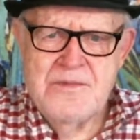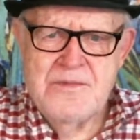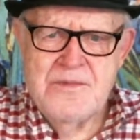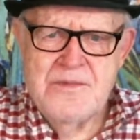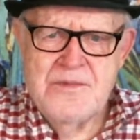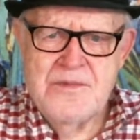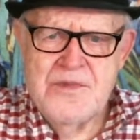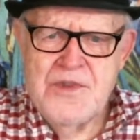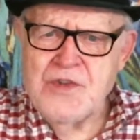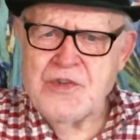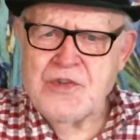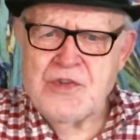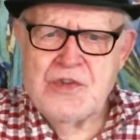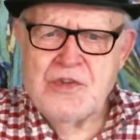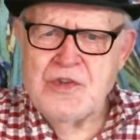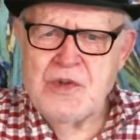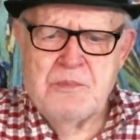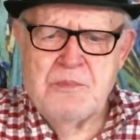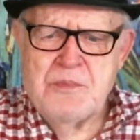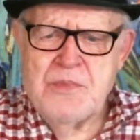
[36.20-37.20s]
This
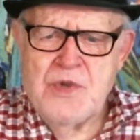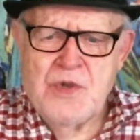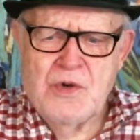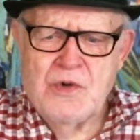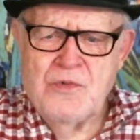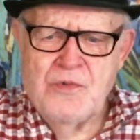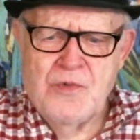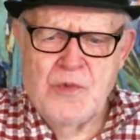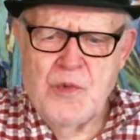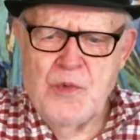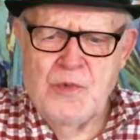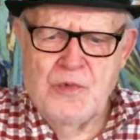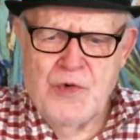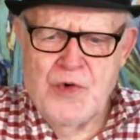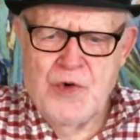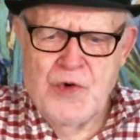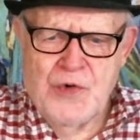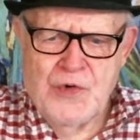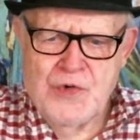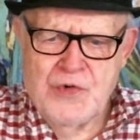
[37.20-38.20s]
is a beautiful
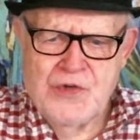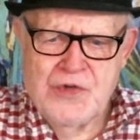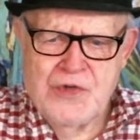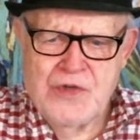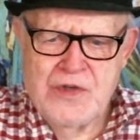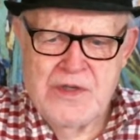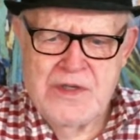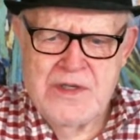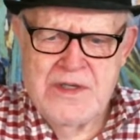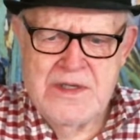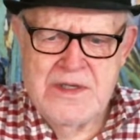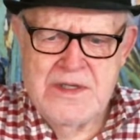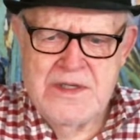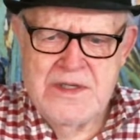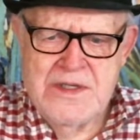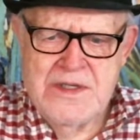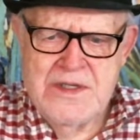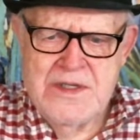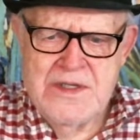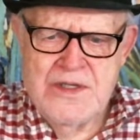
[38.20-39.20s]
verse.
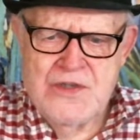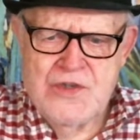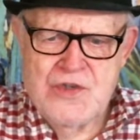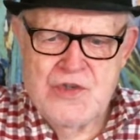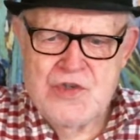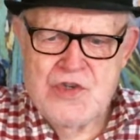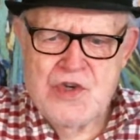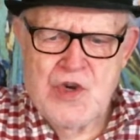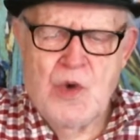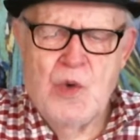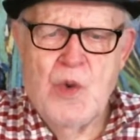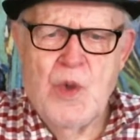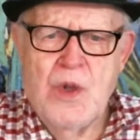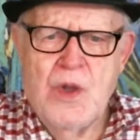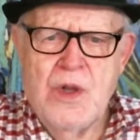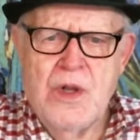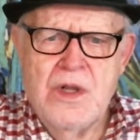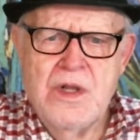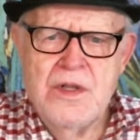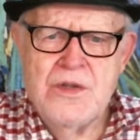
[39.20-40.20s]

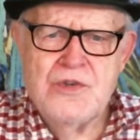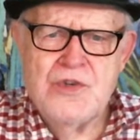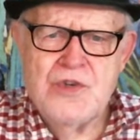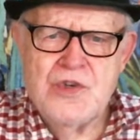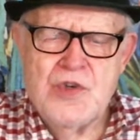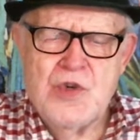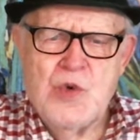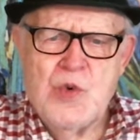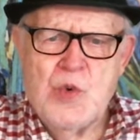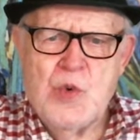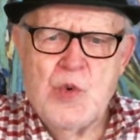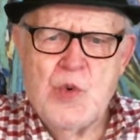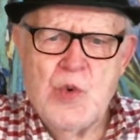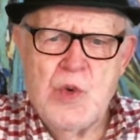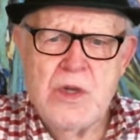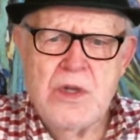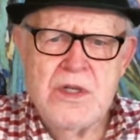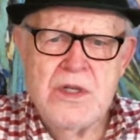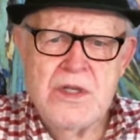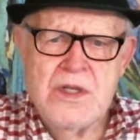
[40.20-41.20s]
Joel 2
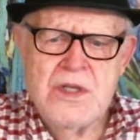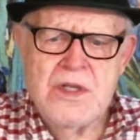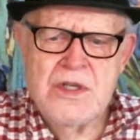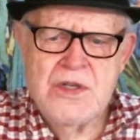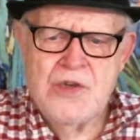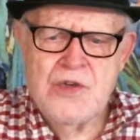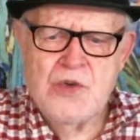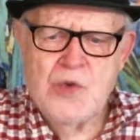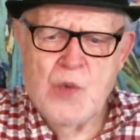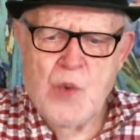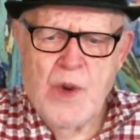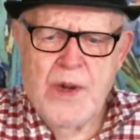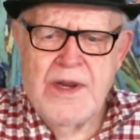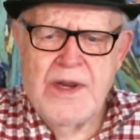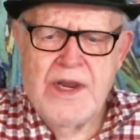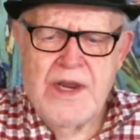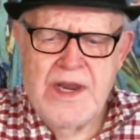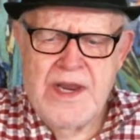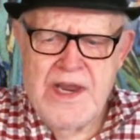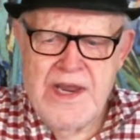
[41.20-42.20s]

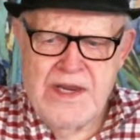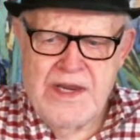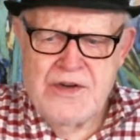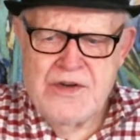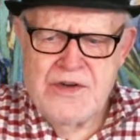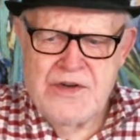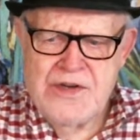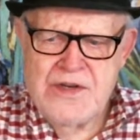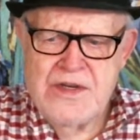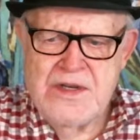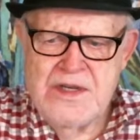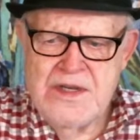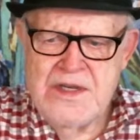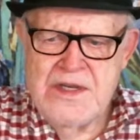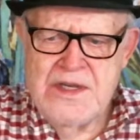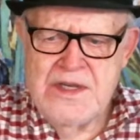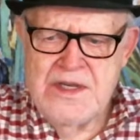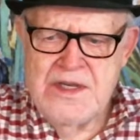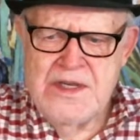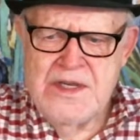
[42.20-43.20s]
28
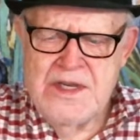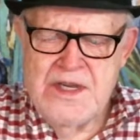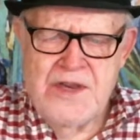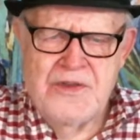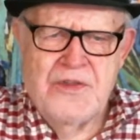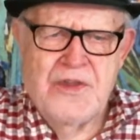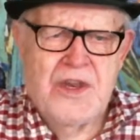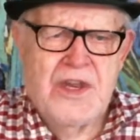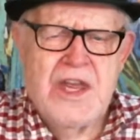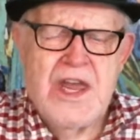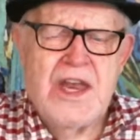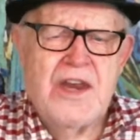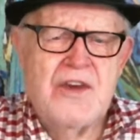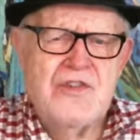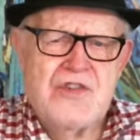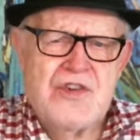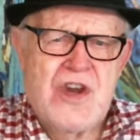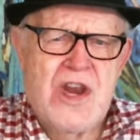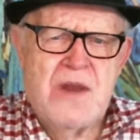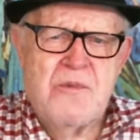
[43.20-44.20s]
in the King
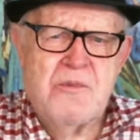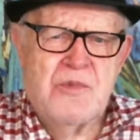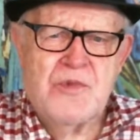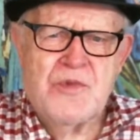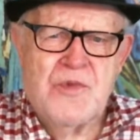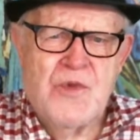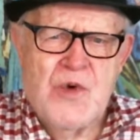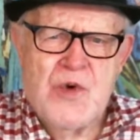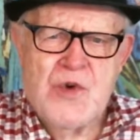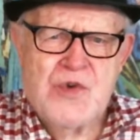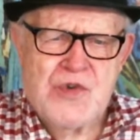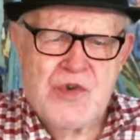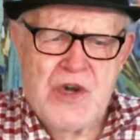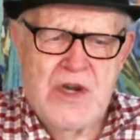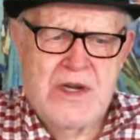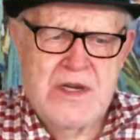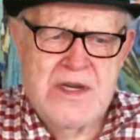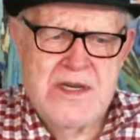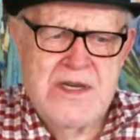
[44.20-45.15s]
James Version